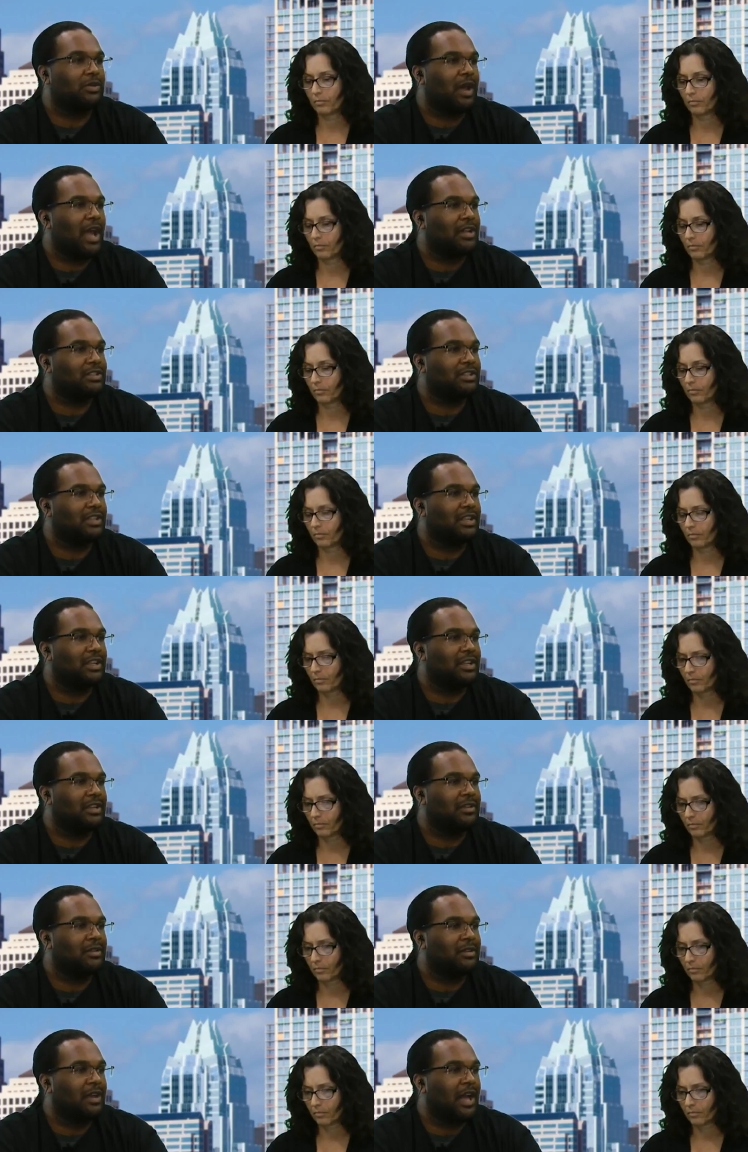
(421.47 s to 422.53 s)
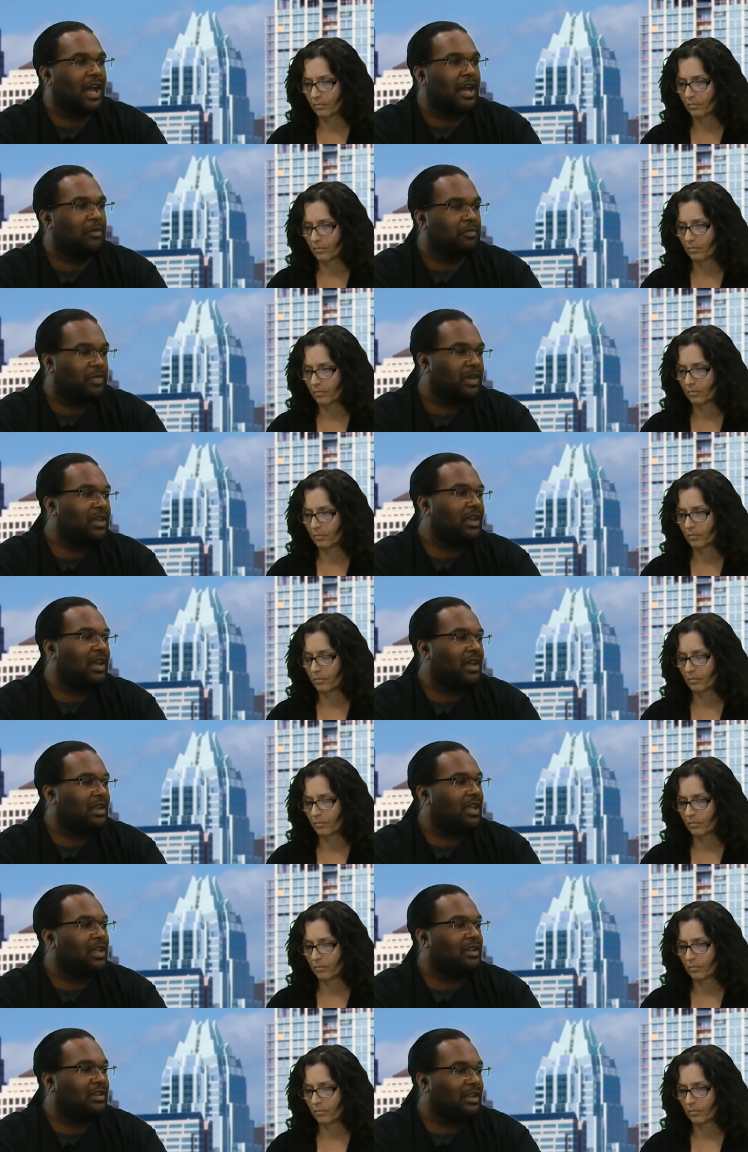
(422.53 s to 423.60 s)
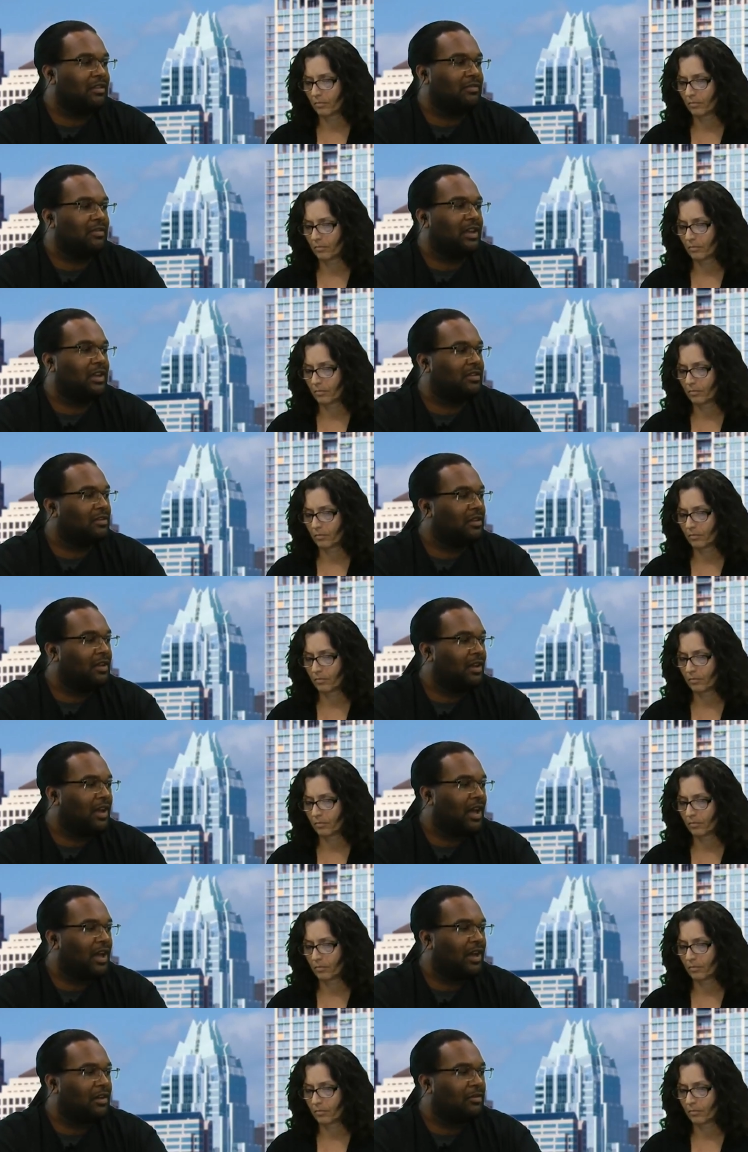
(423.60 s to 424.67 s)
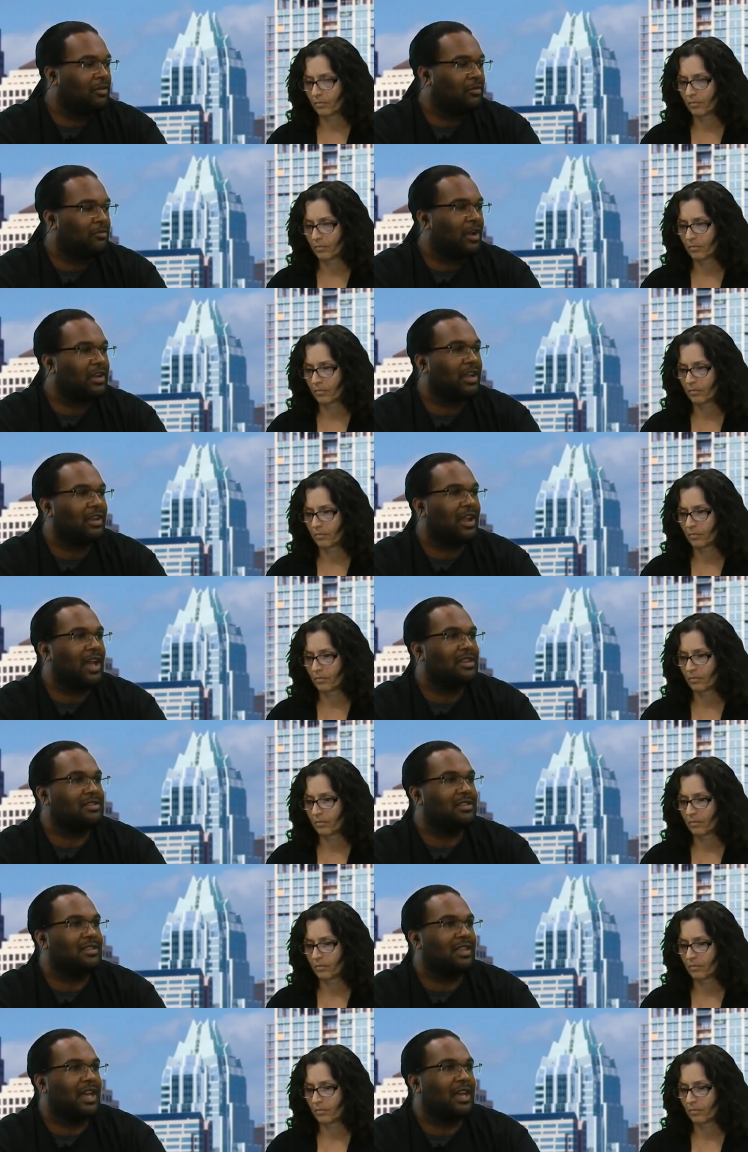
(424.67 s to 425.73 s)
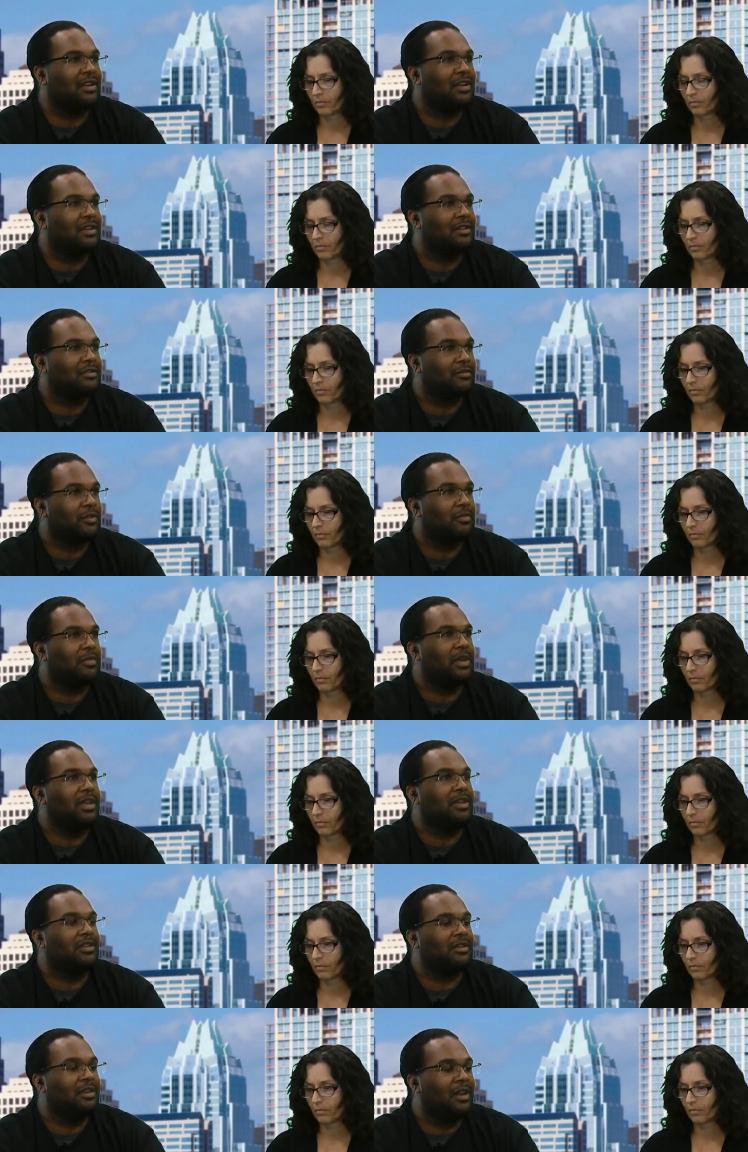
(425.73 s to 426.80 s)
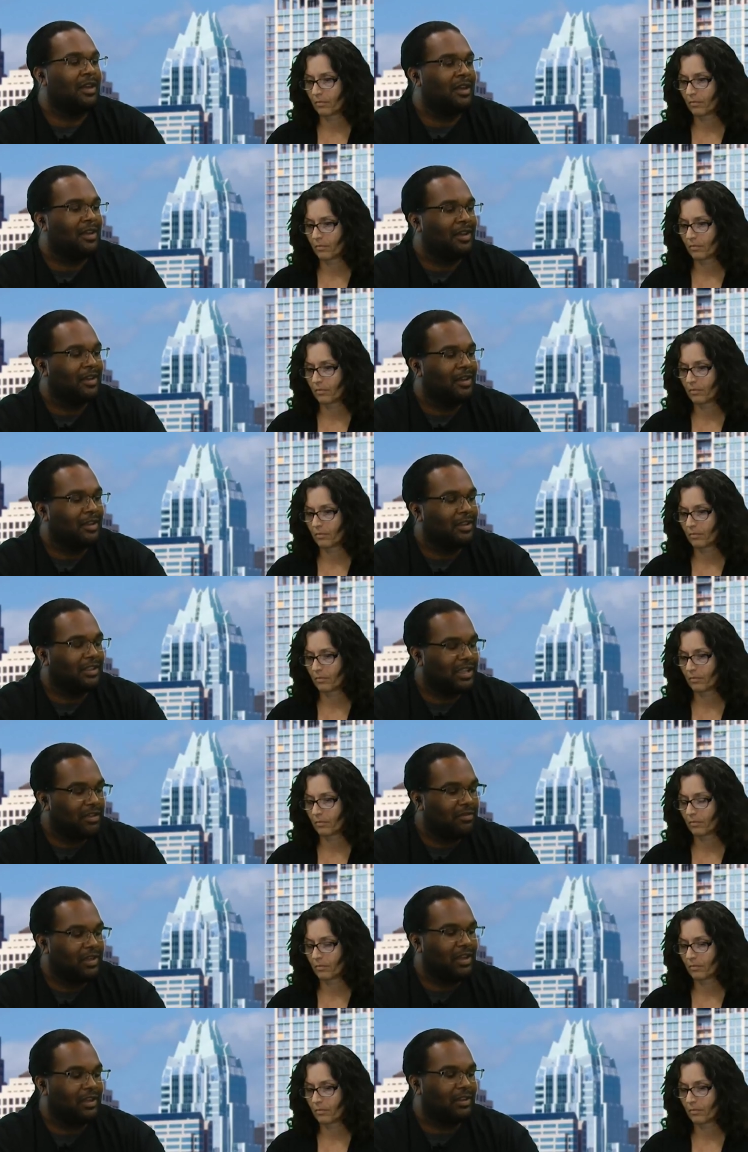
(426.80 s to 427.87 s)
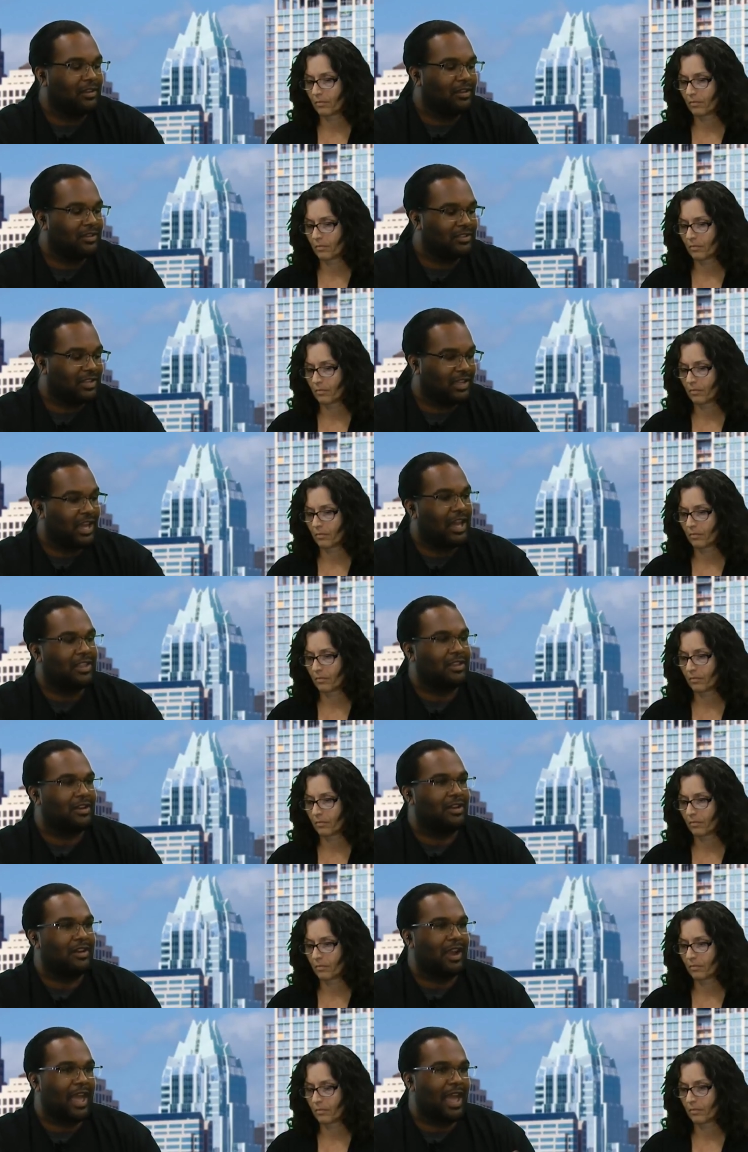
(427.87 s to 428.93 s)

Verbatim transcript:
Speaker 1: why? to actually uh, be in and live in, uh, recognizing that for me, living together